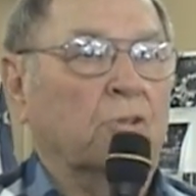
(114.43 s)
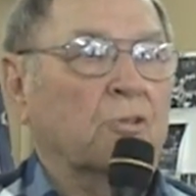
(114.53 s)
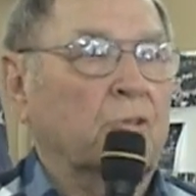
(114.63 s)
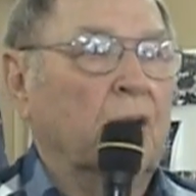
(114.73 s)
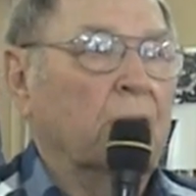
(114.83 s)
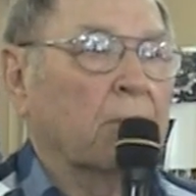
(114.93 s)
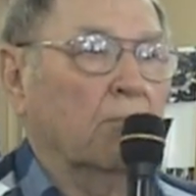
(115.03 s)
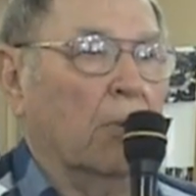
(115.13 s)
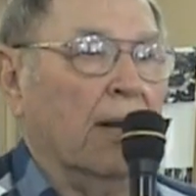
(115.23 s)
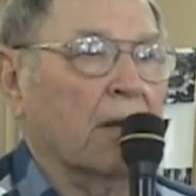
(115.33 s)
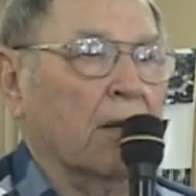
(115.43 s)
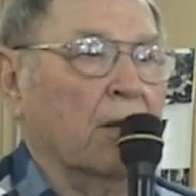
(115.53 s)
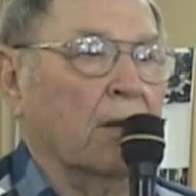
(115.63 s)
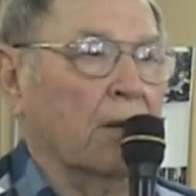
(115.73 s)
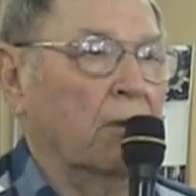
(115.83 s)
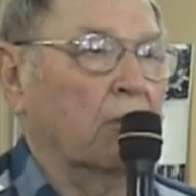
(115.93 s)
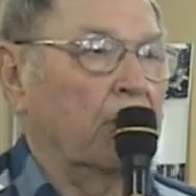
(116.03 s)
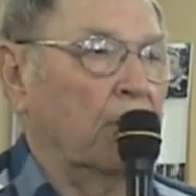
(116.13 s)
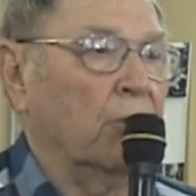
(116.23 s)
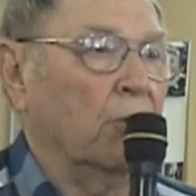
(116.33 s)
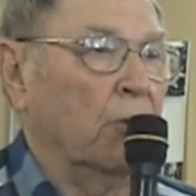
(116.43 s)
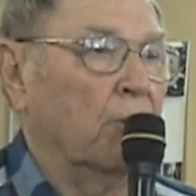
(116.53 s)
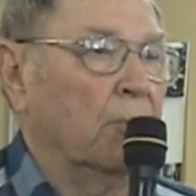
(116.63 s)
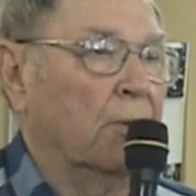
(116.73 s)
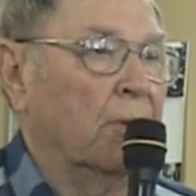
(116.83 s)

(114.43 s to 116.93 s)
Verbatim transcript: this black kid on their team.